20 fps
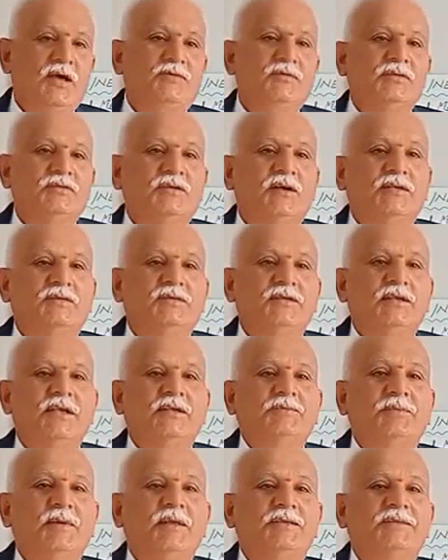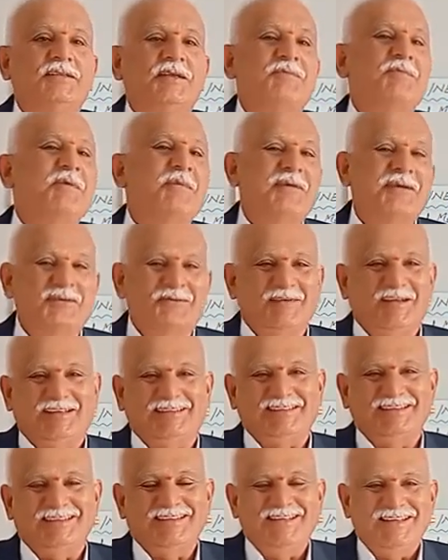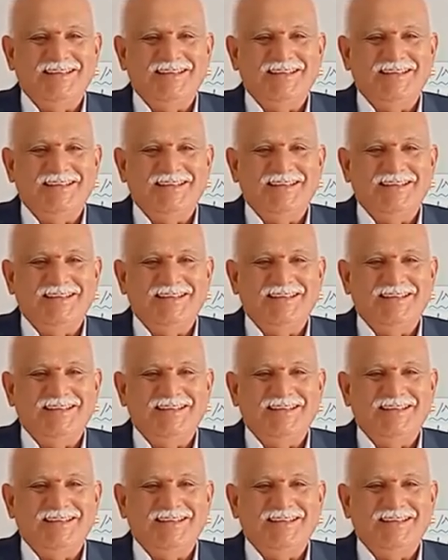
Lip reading: of viscosity explains the moment of flux.